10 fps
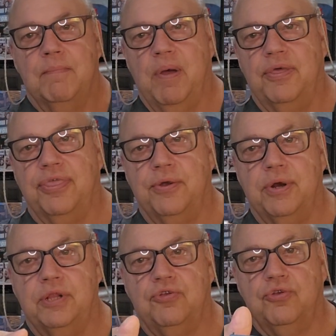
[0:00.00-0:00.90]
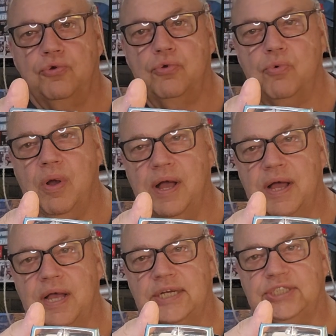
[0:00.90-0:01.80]
My
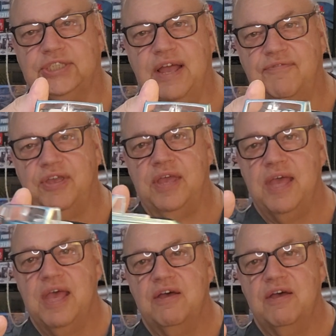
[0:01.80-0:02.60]
32 Chevy